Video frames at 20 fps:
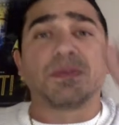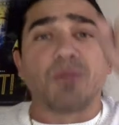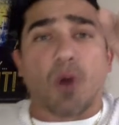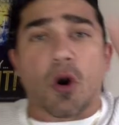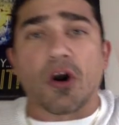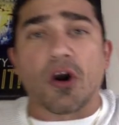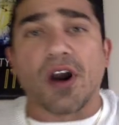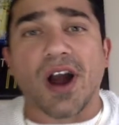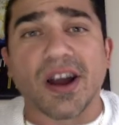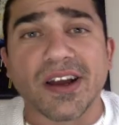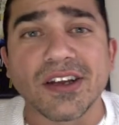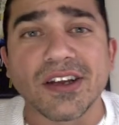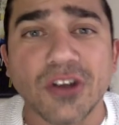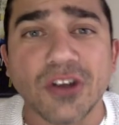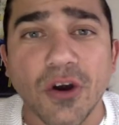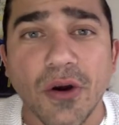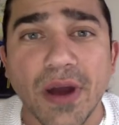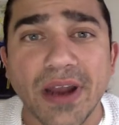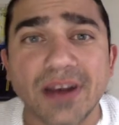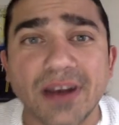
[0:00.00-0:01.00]
moron could
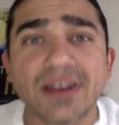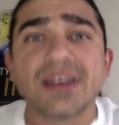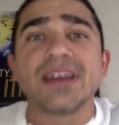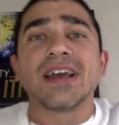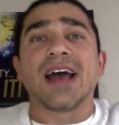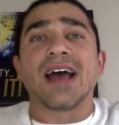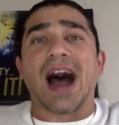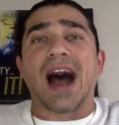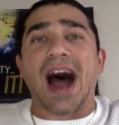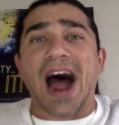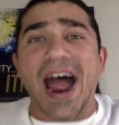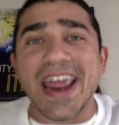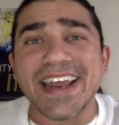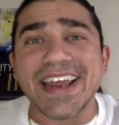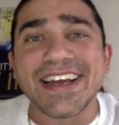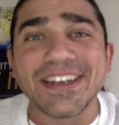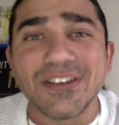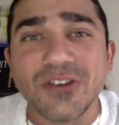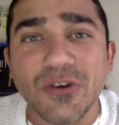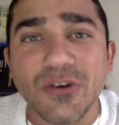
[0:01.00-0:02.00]
do it, I
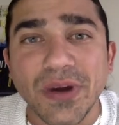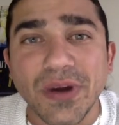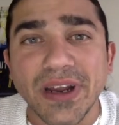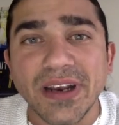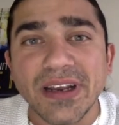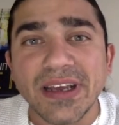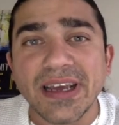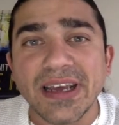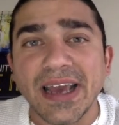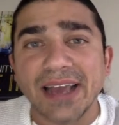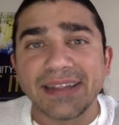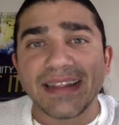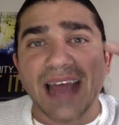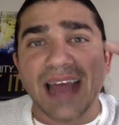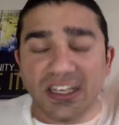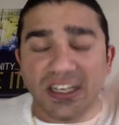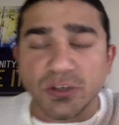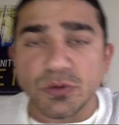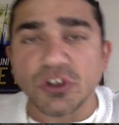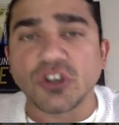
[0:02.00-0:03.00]
could do it. And
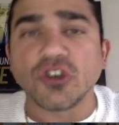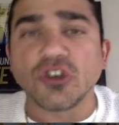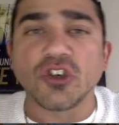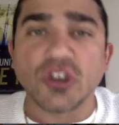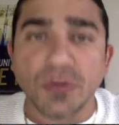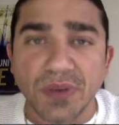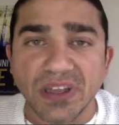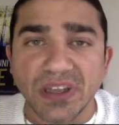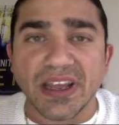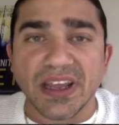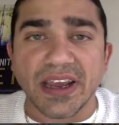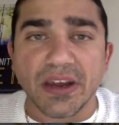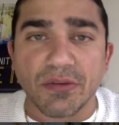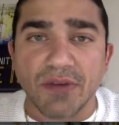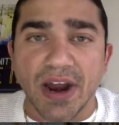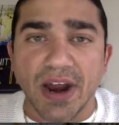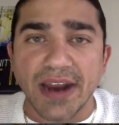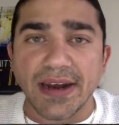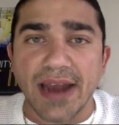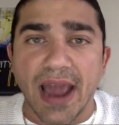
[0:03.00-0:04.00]
that's what you should be thinking
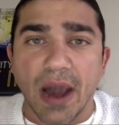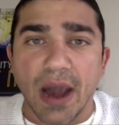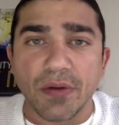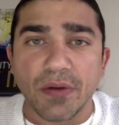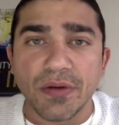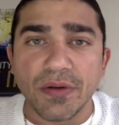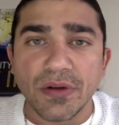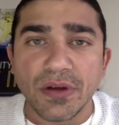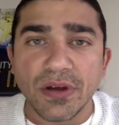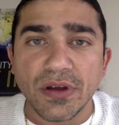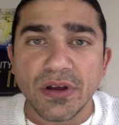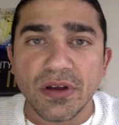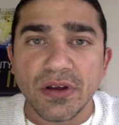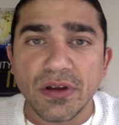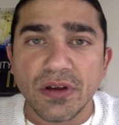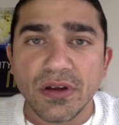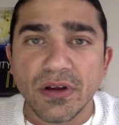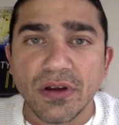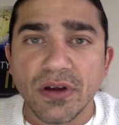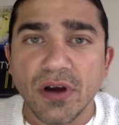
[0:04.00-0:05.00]
right now.
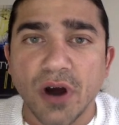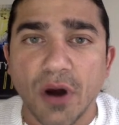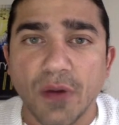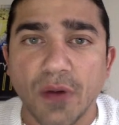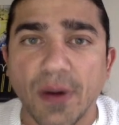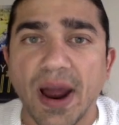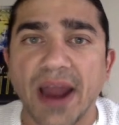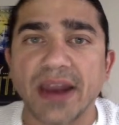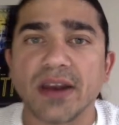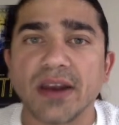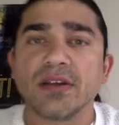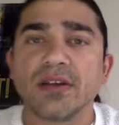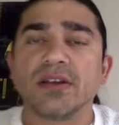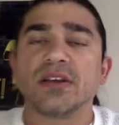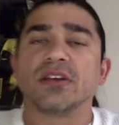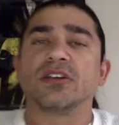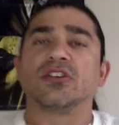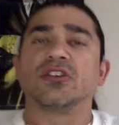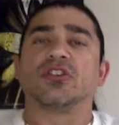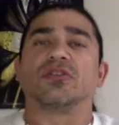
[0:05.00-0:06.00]
All right?
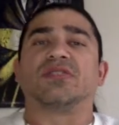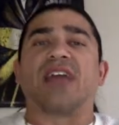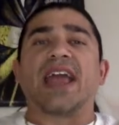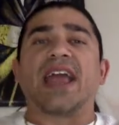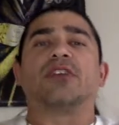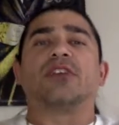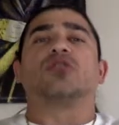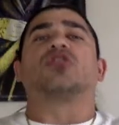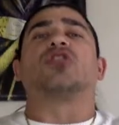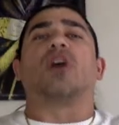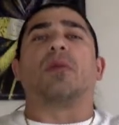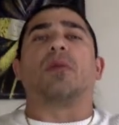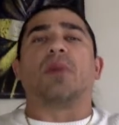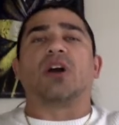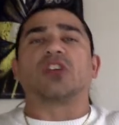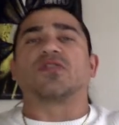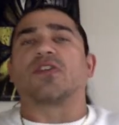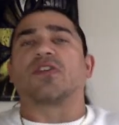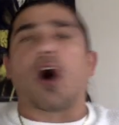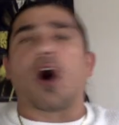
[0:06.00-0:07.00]
So thank you so
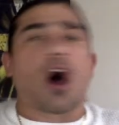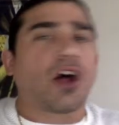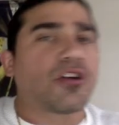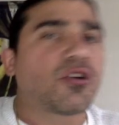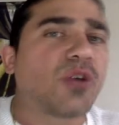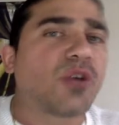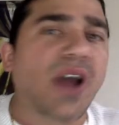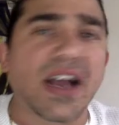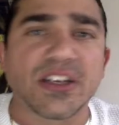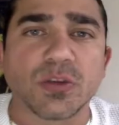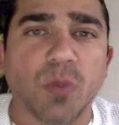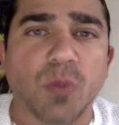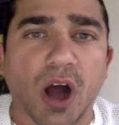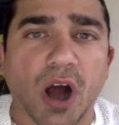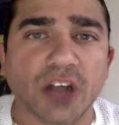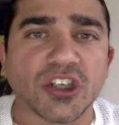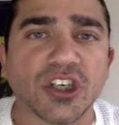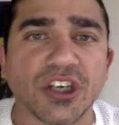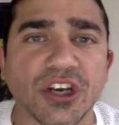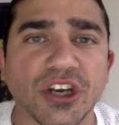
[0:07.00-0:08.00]
much for all you guys
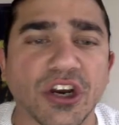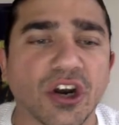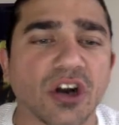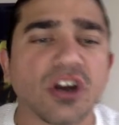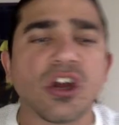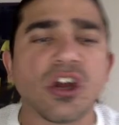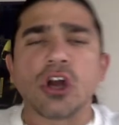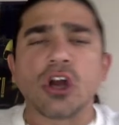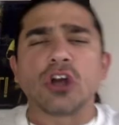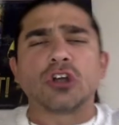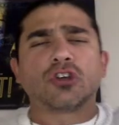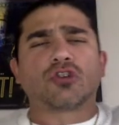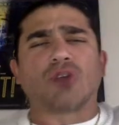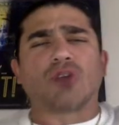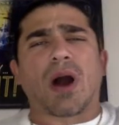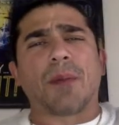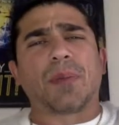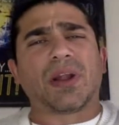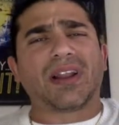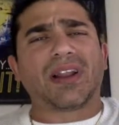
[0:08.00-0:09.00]
watching here.
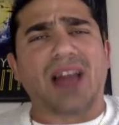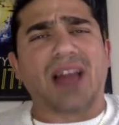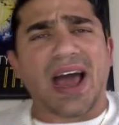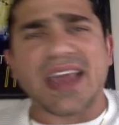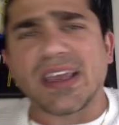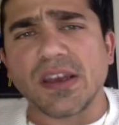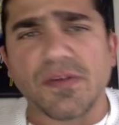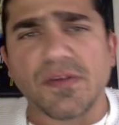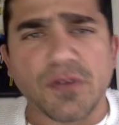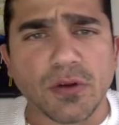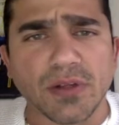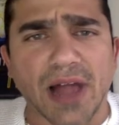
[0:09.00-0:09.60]
Drop a like if you